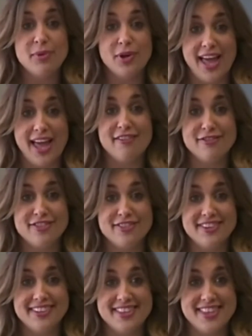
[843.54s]
have
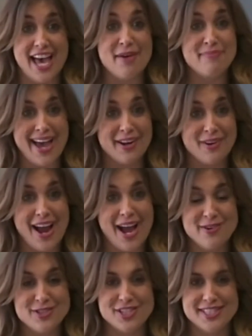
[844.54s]
that
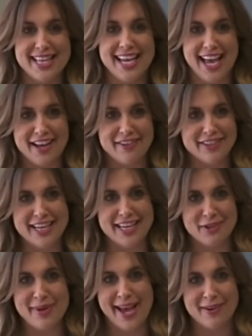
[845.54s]
background, just like I have a
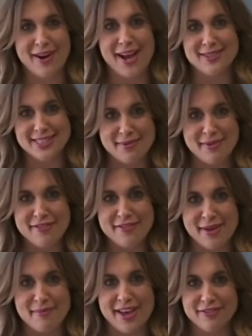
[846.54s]
legal background. Some of
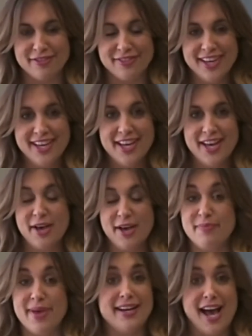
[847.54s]
them have
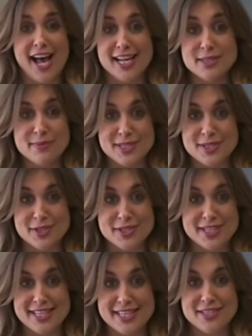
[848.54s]
been hospice
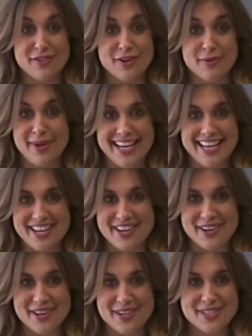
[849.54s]
nurses for many
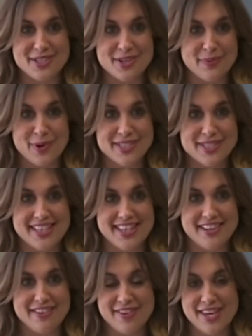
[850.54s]
years or worked in
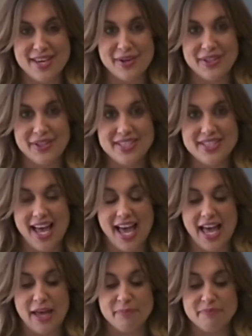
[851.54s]
the field.
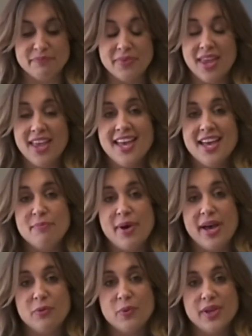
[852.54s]

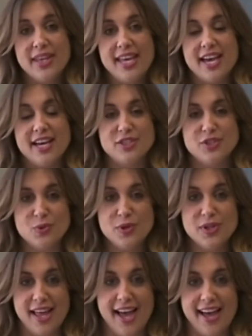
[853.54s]
But really, a
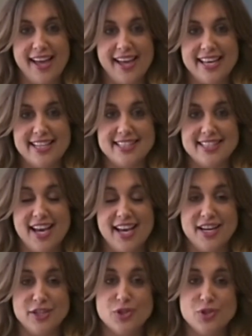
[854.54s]
doula is
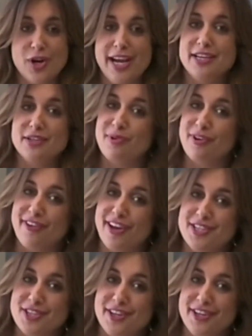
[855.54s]
a trained
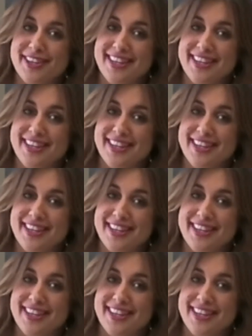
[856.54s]
professional